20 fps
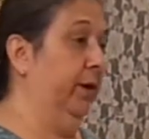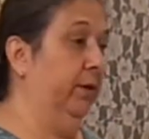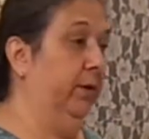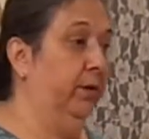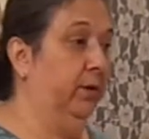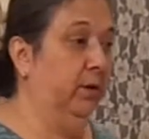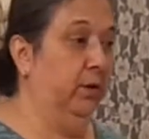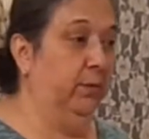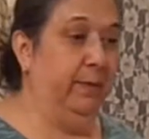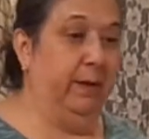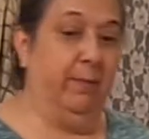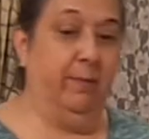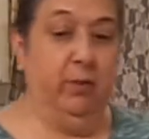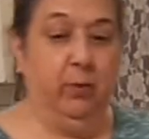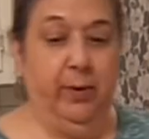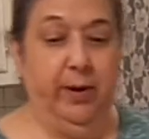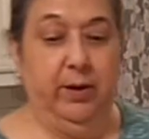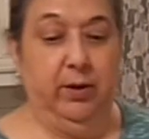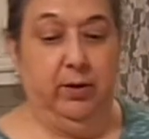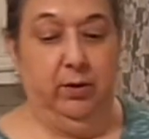to do, but I'm going to
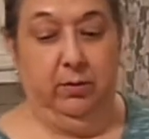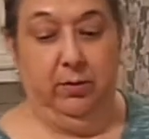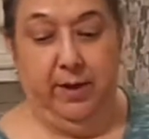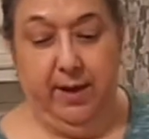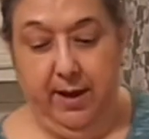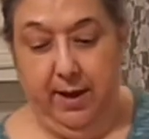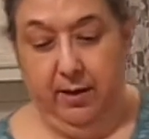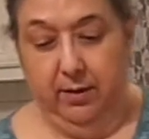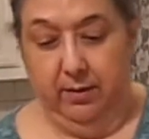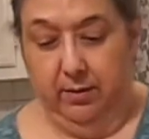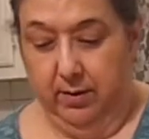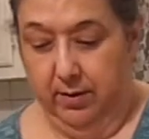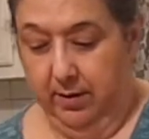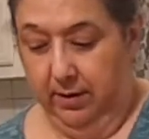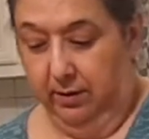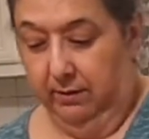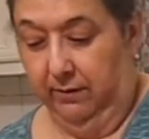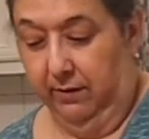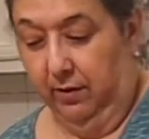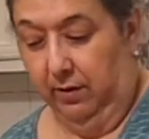wait and do that at
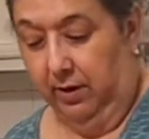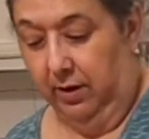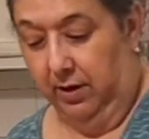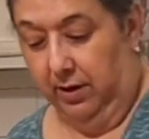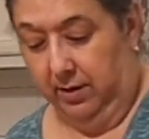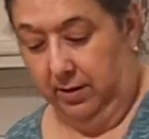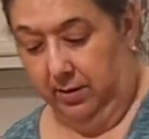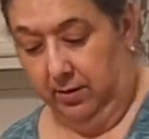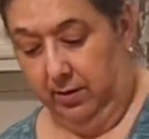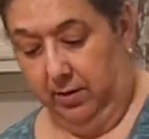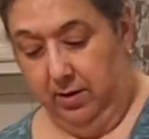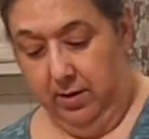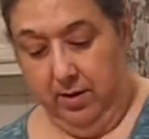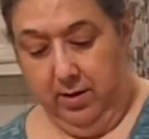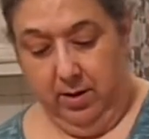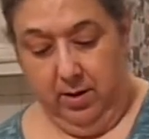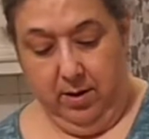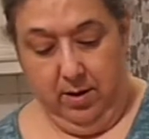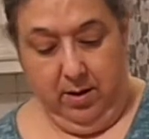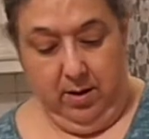the very end
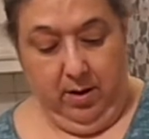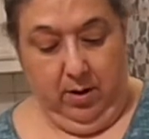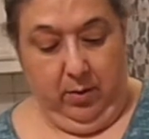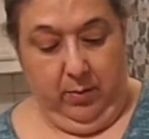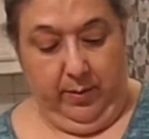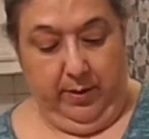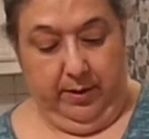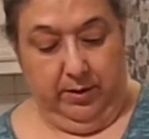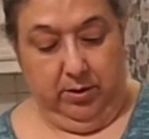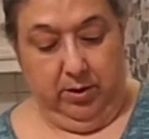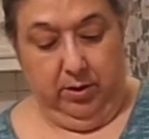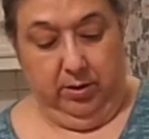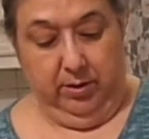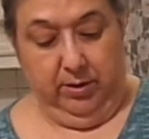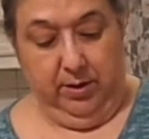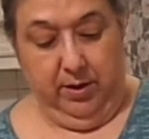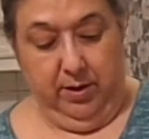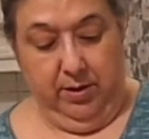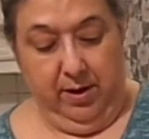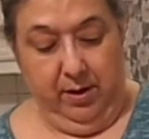when it's all
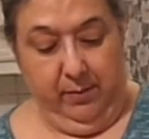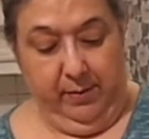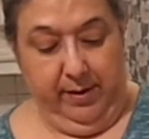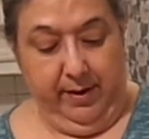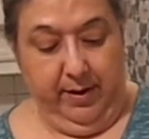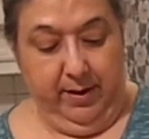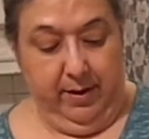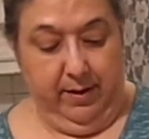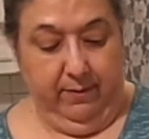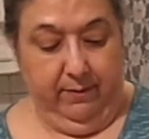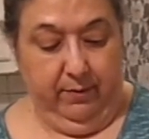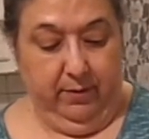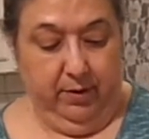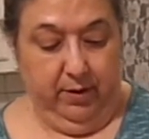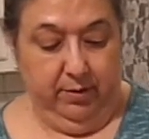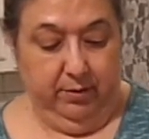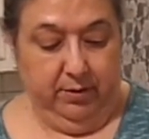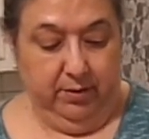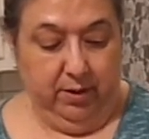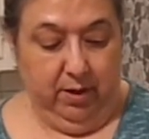done. That way I have
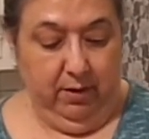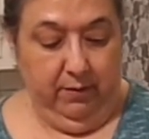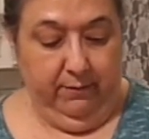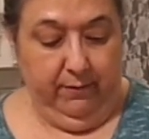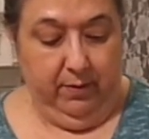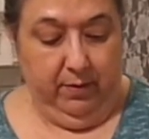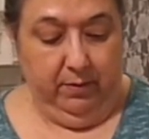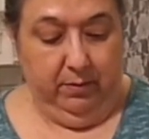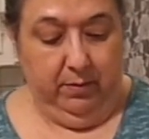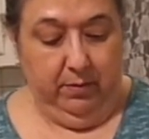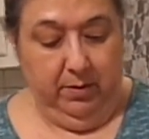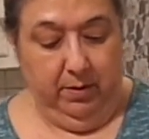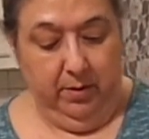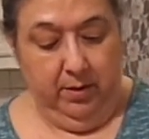another sink full.